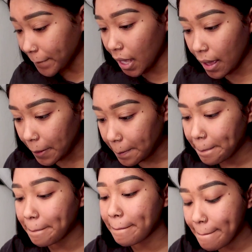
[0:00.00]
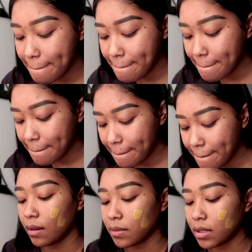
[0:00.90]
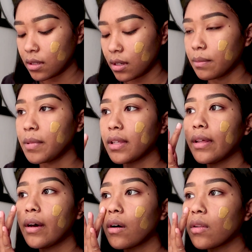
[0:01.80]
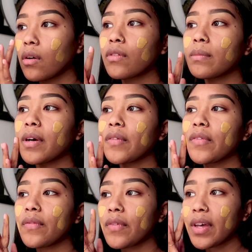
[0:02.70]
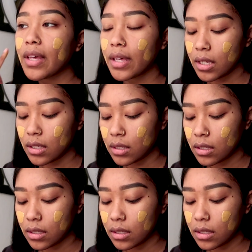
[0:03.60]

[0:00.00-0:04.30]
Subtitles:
Okay, and I'm just gonna put that all over my face.